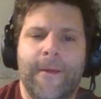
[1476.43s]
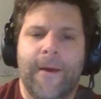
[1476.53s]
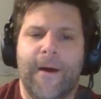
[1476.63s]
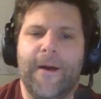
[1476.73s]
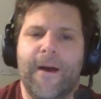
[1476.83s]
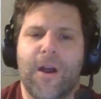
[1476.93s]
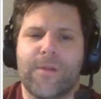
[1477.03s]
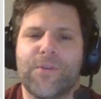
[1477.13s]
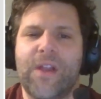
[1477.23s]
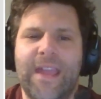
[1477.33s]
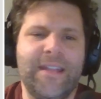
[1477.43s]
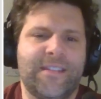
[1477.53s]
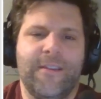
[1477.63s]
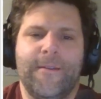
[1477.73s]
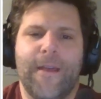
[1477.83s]
Armor
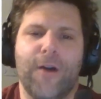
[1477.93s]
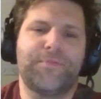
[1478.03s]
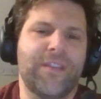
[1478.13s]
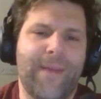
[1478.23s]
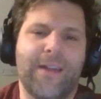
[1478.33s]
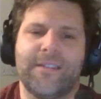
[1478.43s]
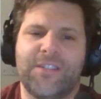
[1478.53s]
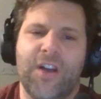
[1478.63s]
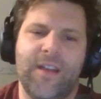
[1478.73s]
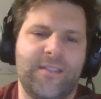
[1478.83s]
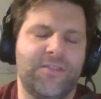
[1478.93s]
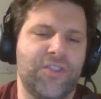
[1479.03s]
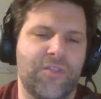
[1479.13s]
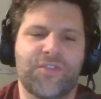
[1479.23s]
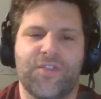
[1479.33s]
8 helps them out a ton,
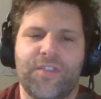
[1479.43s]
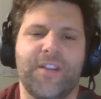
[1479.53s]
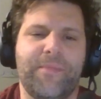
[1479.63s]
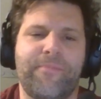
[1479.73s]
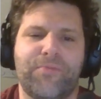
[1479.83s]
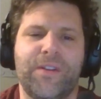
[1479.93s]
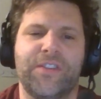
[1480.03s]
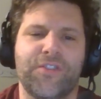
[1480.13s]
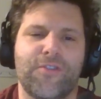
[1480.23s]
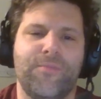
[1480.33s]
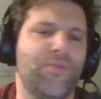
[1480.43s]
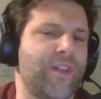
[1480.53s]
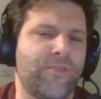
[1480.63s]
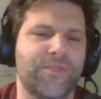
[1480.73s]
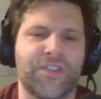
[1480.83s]
so they're going to be pretty durable. They
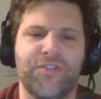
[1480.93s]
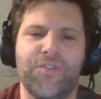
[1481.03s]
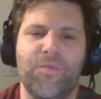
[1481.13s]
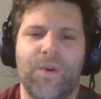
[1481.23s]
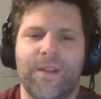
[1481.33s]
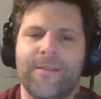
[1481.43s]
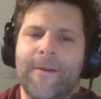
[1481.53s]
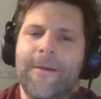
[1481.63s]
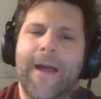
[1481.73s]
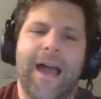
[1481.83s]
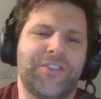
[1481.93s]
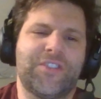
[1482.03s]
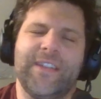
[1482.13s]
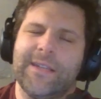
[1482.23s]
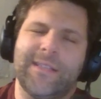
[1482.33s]
are resilient 1.
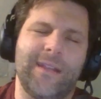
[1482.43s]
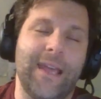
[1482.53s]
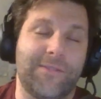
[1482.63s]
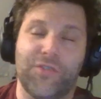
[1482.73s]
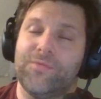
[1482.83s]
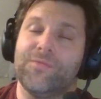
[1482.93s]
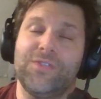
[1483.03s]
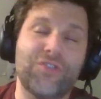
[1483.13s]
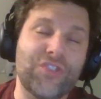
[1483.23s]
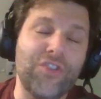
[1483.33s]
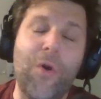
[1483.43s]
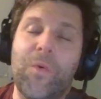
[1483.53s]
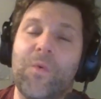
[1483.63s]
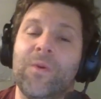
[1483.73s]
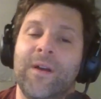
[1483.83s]
Like I said, and they're
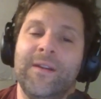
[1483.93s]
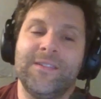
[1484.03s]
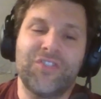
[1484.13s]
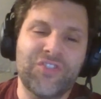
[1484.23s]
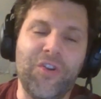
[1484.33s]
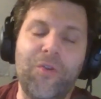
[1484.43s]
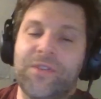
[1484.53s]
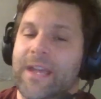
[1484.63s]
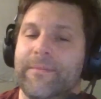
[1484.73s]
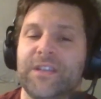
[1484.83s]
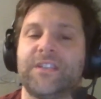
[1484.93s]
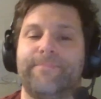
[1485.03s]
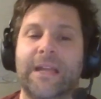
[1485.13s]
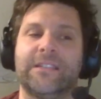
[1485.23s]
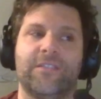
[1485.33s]
so damn
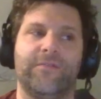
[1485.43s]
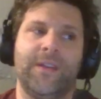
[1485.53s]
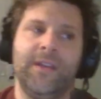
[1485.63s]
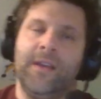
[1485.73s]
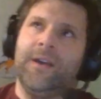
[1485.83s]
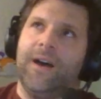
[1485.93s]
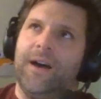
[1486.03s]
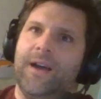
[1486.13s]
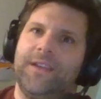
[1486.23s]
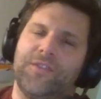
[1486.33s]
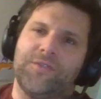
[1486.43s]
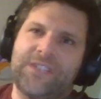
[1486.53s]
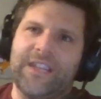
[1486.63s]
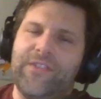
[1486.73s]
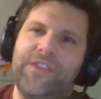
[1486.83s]
expensive.
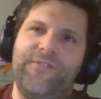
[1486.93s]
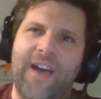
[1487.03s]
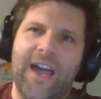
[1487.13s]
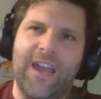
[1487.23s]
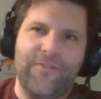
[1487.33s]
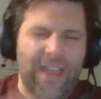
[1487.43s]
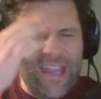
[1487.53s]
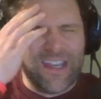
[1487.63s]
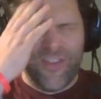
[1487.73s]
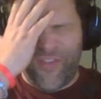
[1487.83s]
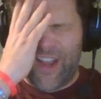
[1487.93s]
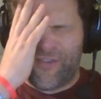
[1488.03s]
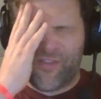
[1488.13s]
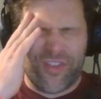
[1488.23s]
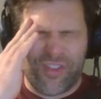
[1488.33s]
75, 85
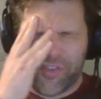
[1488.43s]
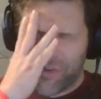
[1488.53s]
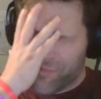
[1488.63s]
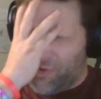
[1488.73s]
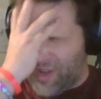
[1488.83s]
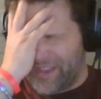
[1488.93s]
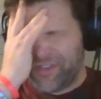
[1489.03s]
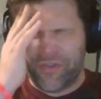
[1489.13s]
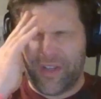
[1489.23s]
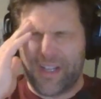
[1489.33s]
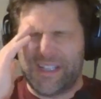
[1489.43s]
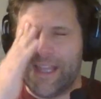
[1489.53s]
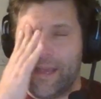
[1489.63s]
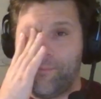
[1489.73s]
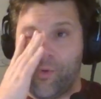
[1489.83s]
for the thermal, and then you get a
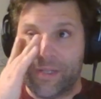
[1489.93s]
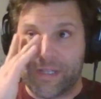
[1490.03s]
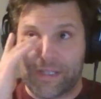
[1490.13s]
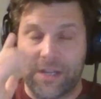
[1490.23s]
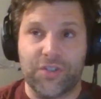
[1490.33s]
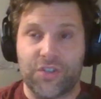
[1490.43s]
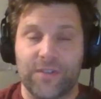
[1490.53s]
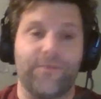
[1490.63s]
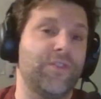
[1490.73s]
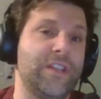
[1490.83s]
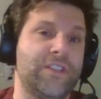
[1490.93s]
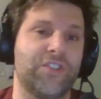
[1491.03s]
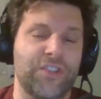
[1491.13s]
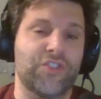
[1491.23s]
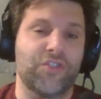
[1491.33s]
10-point deduction for each
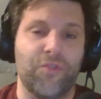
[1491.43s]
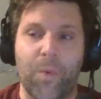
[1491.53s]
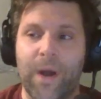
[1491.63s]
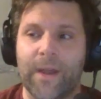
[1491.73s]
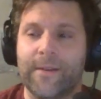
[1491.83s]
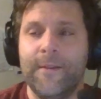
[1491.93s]
additional one.